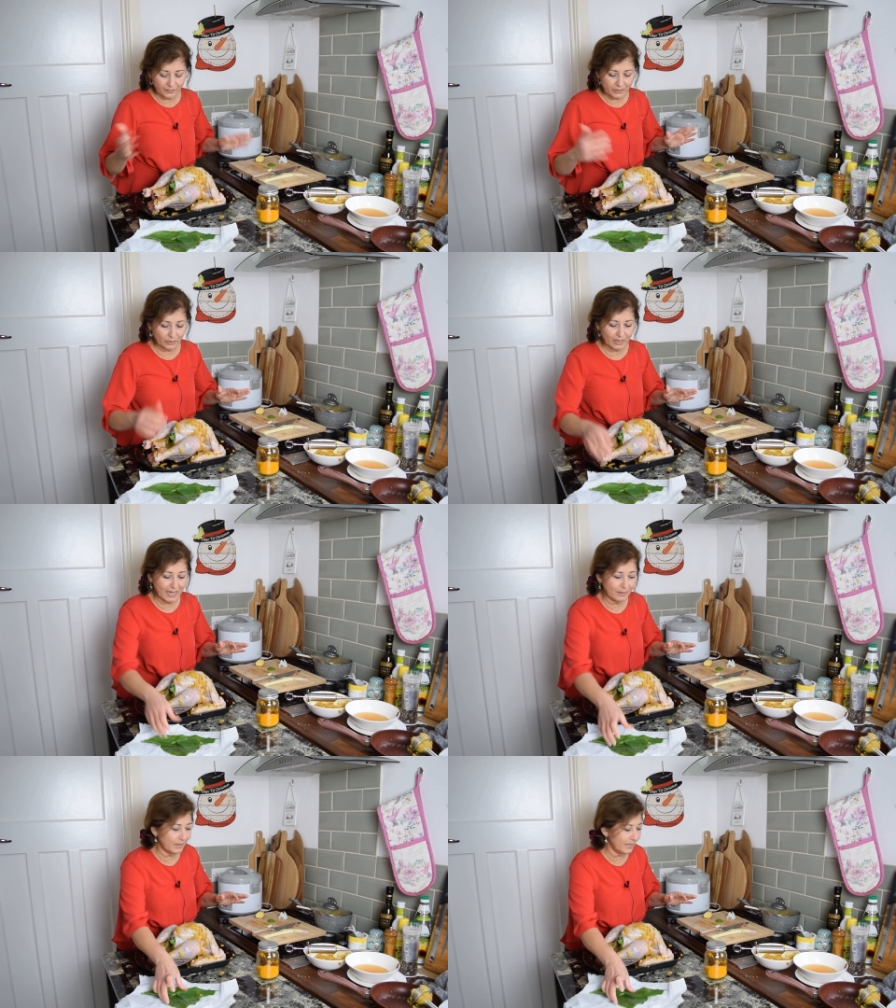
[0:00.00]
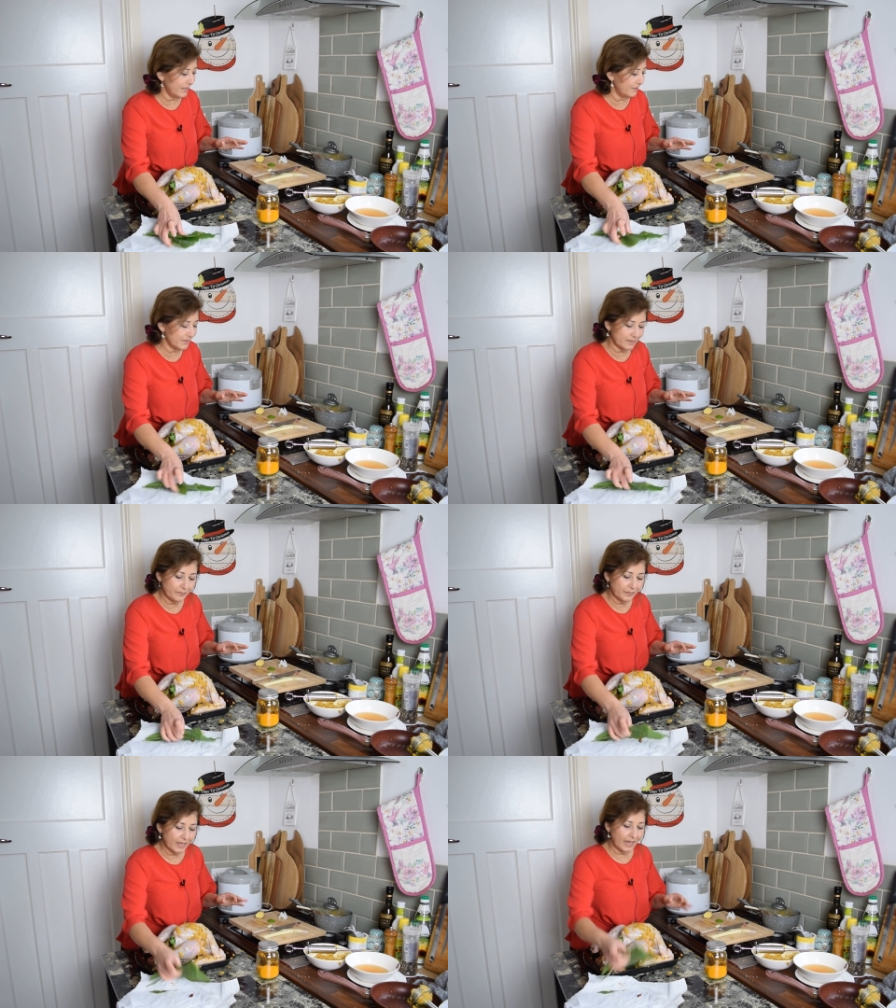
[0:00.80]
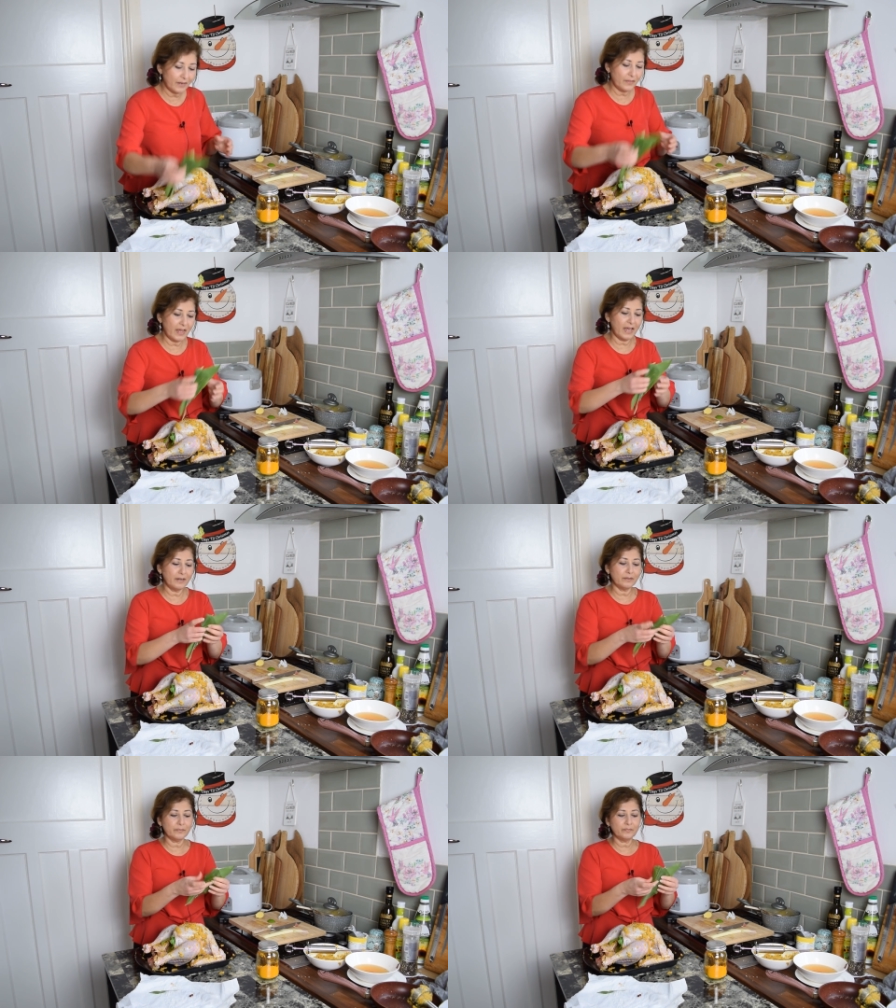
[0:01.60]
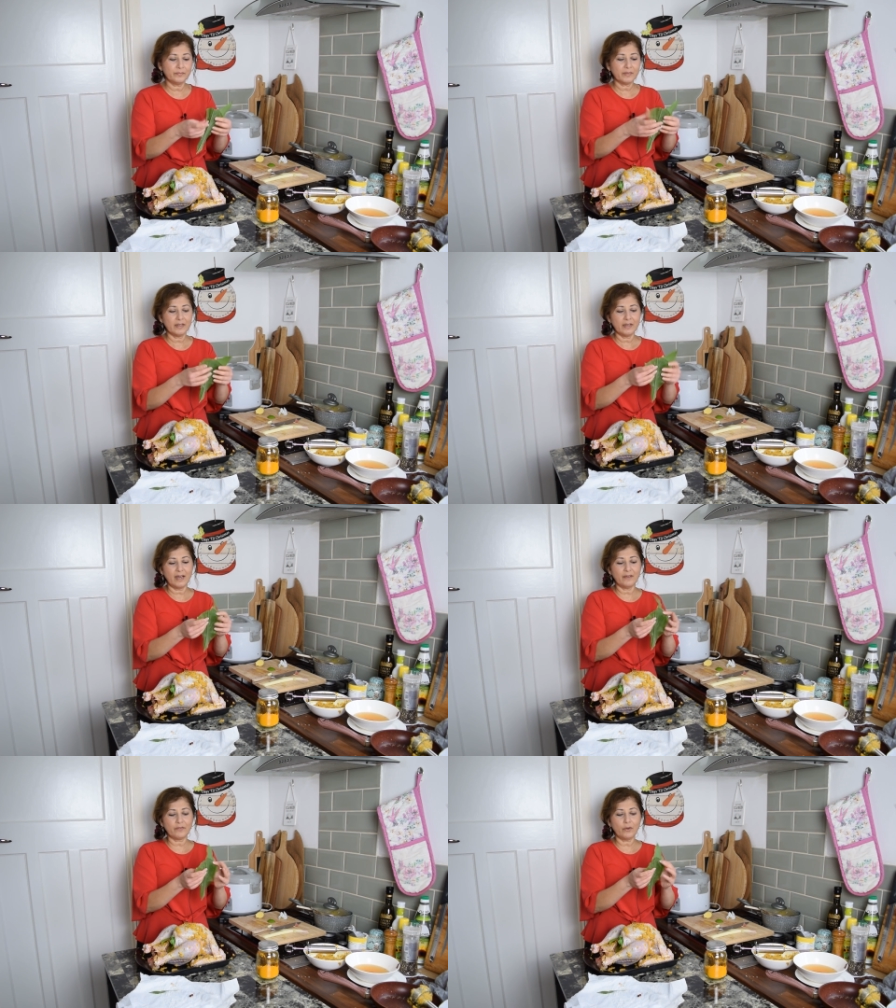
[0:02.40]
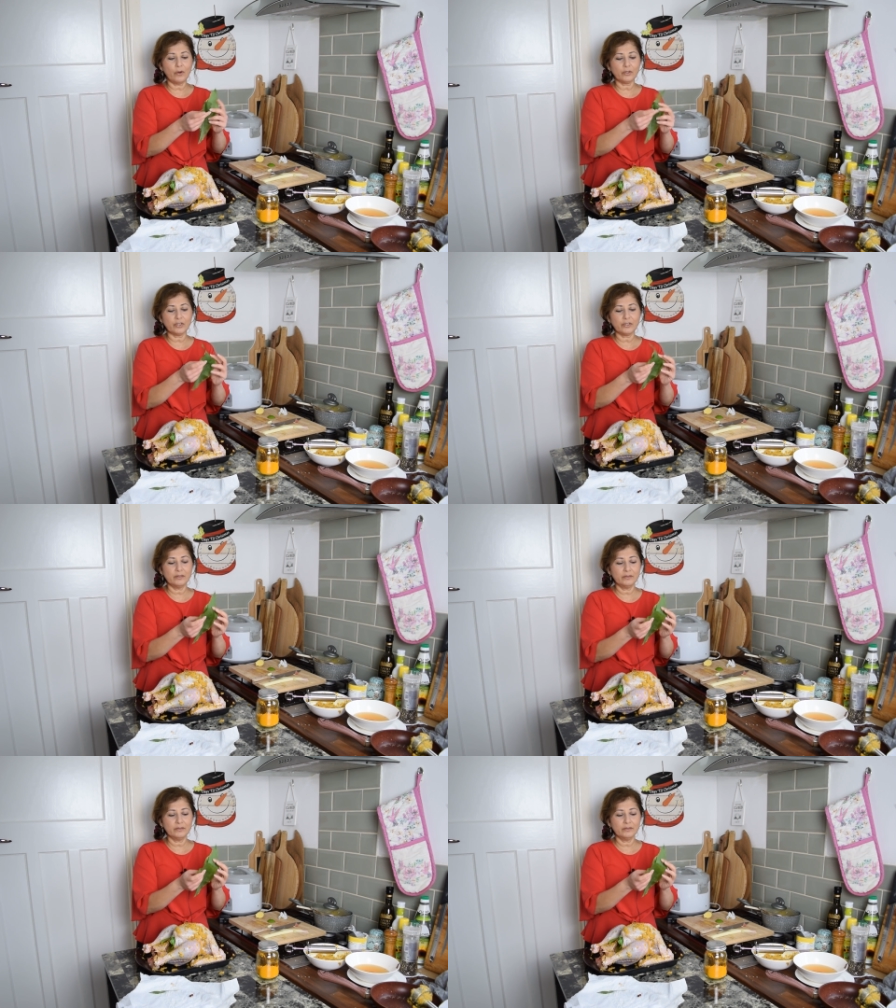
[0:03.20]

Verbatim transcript: So lime leaves, and then I've got